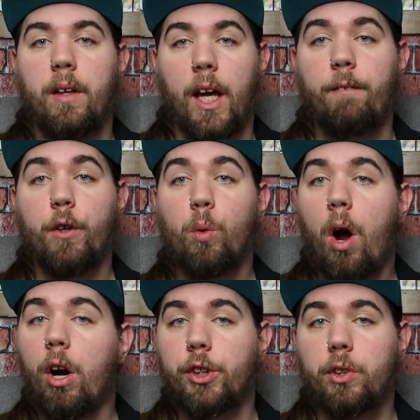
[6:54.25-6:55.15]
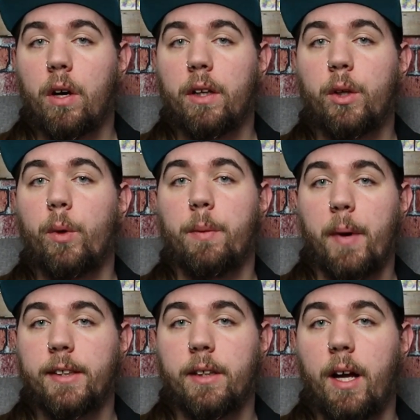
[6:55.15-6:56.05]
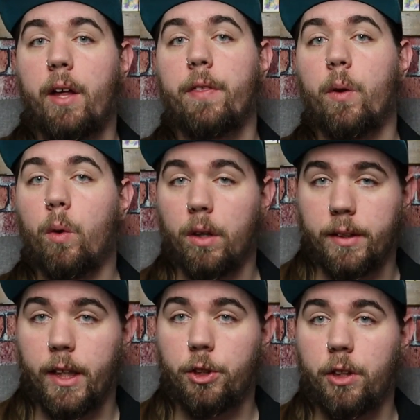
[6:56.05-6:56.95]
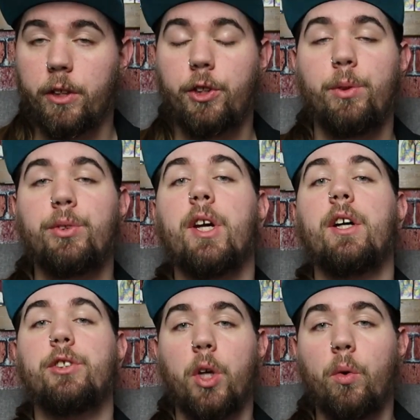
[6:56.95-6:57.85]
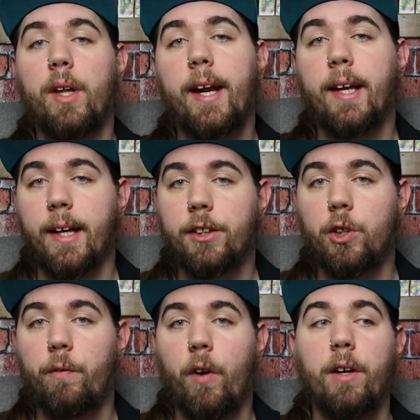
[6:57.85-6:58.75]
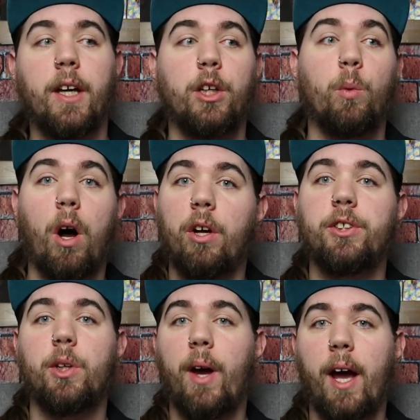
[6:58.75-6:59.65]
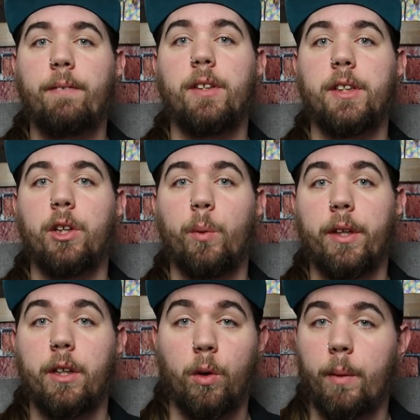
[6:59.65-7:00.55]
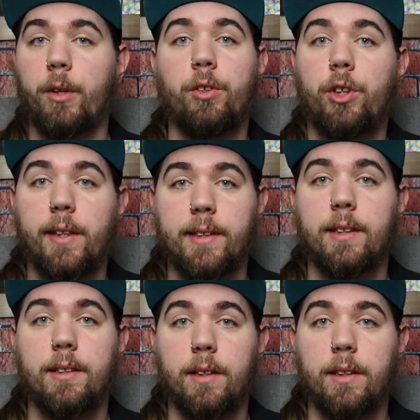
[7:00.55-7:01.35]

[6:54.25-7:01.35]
If you are struggling with mental health or addiction issues, don't let it get so far that you also have to deal with the criminal justice